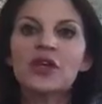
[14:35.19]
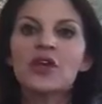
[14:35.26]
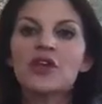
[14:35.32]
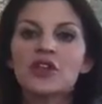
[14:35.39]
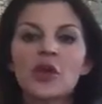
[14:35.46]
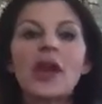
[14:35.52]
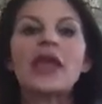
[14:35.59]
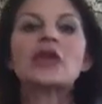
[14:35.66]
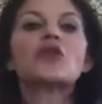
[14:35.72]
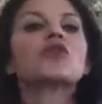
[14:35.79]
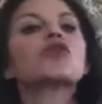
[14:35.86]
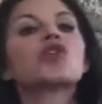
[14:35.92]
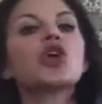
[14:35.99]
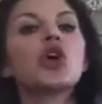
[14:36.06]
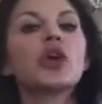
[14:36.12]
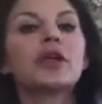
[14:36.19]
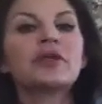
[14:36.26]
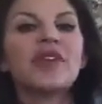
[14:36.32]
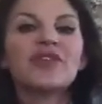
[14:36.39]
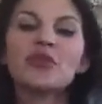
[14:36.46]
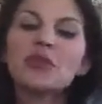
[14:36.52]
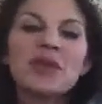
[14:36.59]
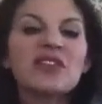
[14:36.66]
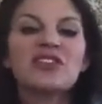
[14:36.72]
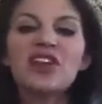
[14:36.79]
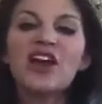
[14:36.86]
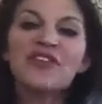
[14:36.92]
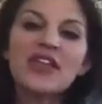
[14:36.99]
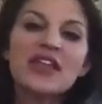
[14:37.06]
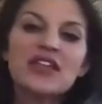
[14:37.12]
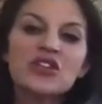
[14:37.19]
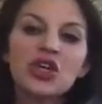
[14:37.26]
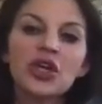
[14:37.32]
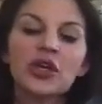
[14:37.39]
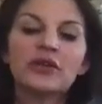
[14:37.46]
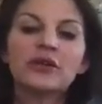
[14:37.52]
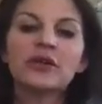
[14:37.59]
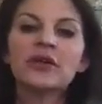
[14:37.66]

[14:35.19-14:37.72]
So anger is good. If you're pissed off, that's good.